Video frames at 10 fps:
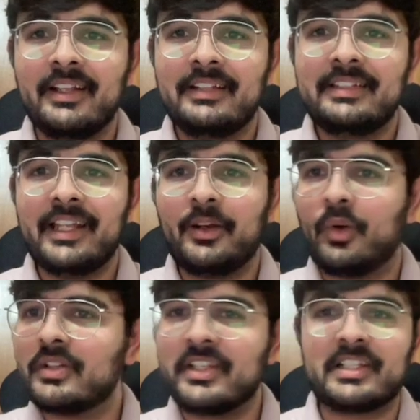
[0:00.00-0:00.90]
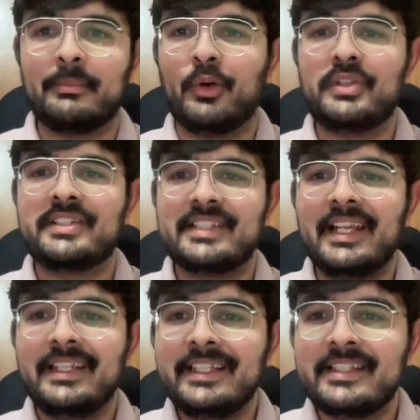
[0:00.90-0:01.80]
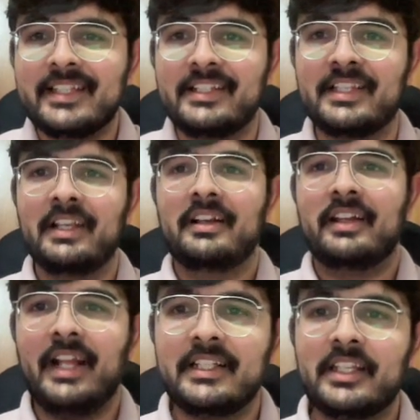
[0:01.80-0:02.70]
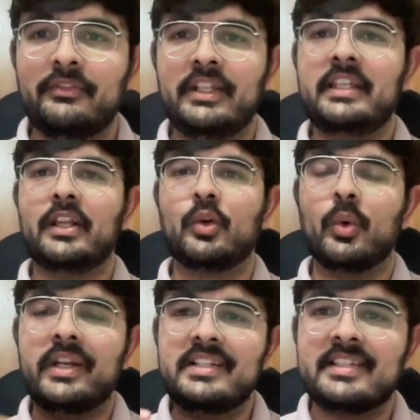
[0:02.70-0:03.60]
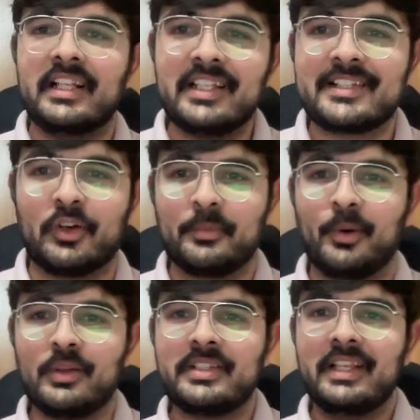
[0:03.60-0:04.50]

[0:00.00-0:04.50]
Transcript: they are not just about selling these things. Rather, when they go and sell the Soundbox,